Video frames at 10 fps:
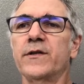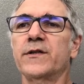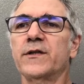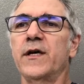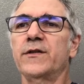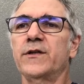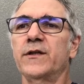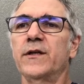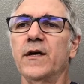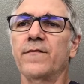
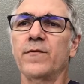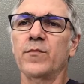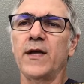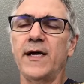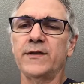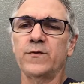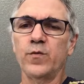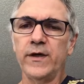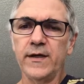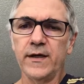discussion from last
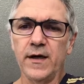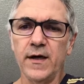week